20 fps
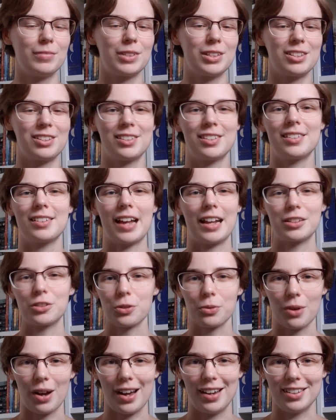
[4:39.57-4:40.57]

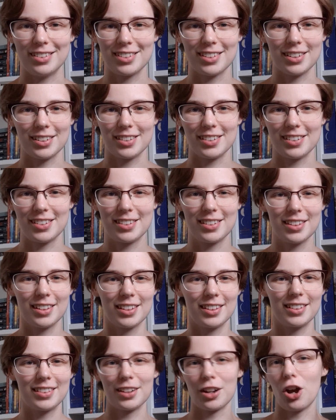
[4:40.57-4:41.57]
satirizes
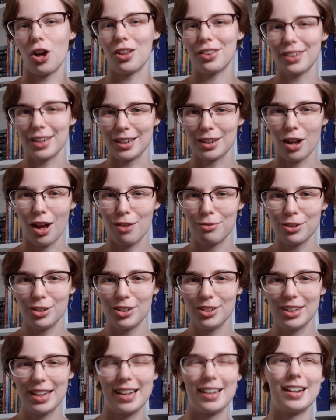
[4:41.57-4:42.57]
the Gothic
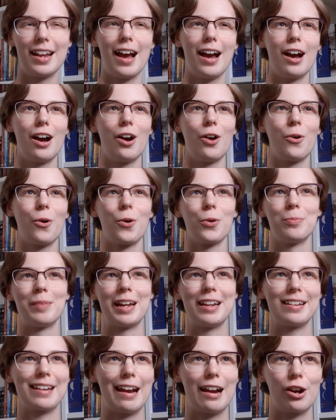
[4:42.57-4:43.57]
novel and how her
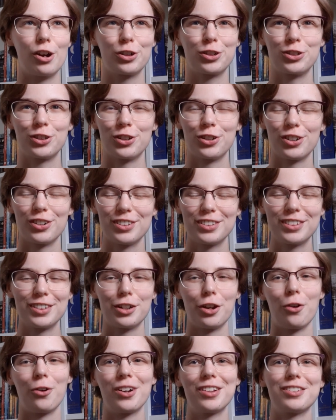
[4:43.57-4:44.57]
main character,
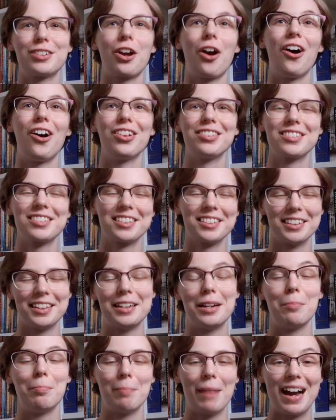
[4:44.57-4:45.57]
is
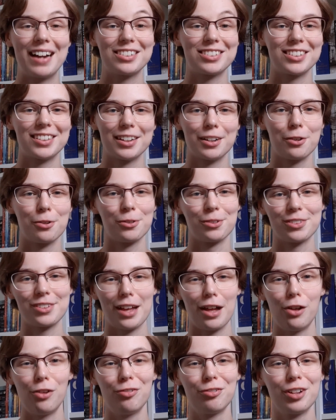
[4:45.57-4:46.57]
constantly imagining
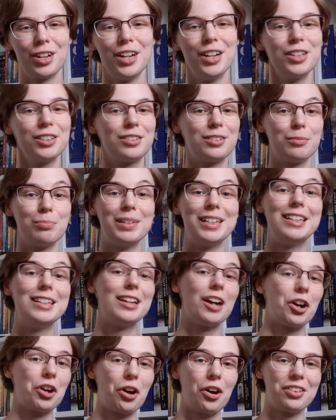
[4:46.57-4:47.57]
herself to
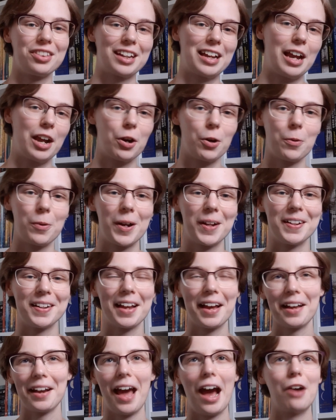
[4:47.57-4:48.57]
be a Gothic heroine
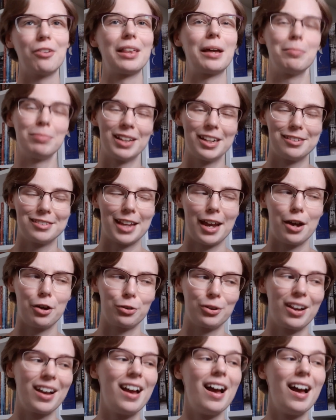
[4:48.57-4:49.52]
and how that plays out.